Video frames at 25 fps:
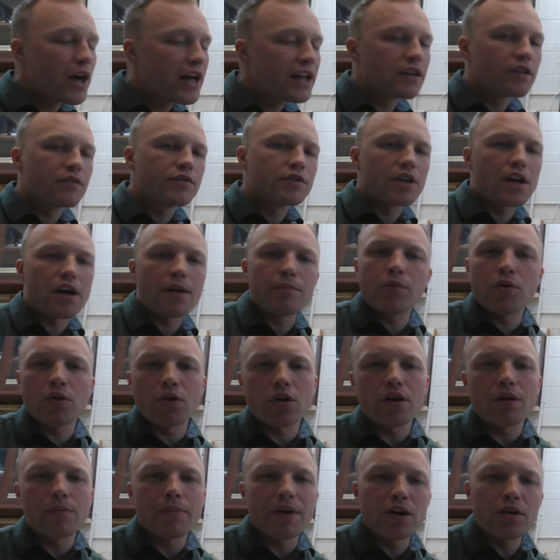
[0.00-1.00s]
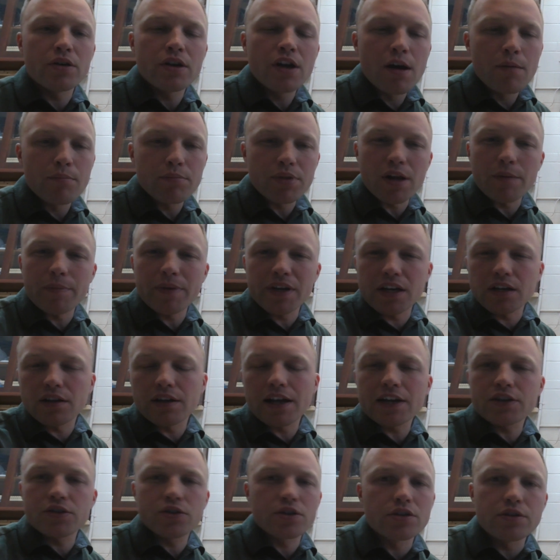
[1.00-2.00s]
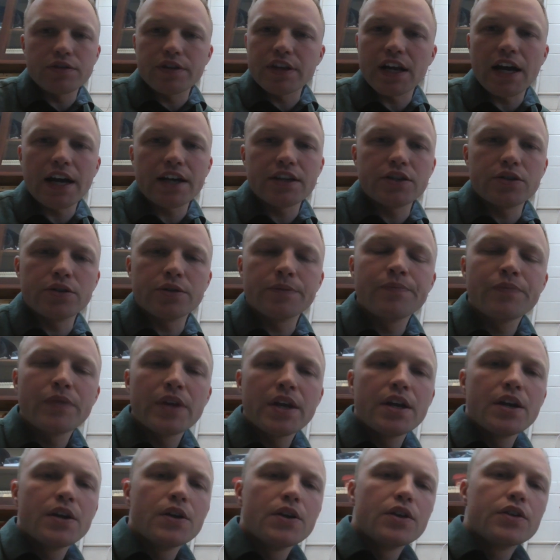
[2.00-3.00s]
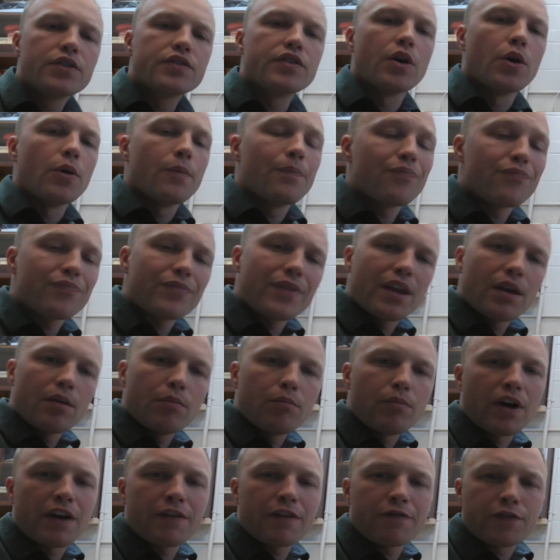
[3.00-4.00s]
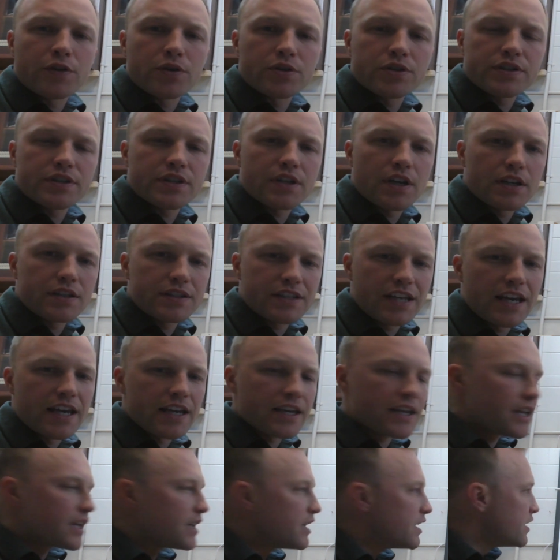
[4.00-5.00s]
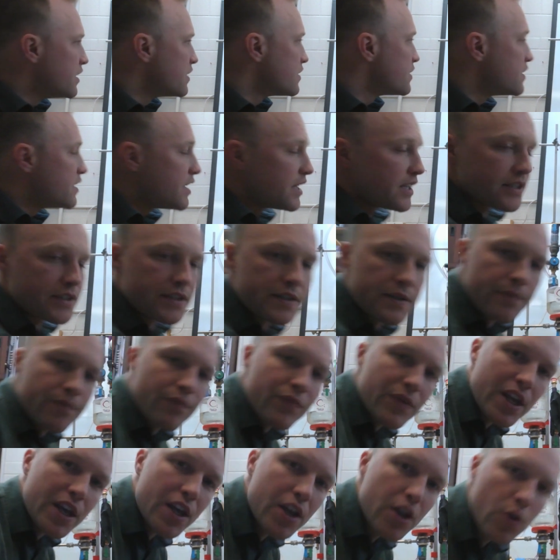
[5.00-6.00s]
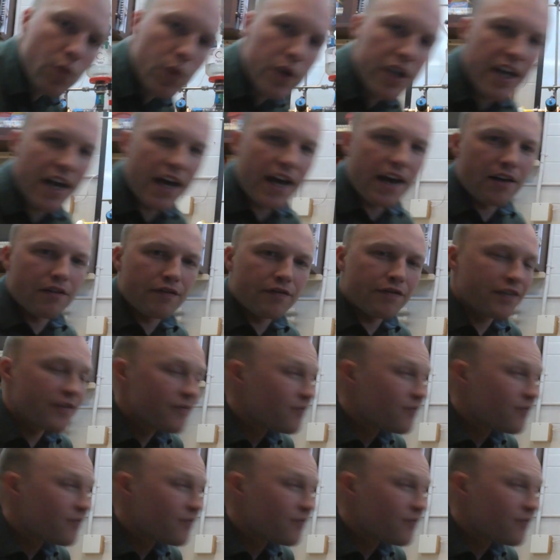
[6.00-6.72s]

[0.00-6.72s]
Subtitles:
of a lot more about plumbing and electrical than I do. So my first take is this. We have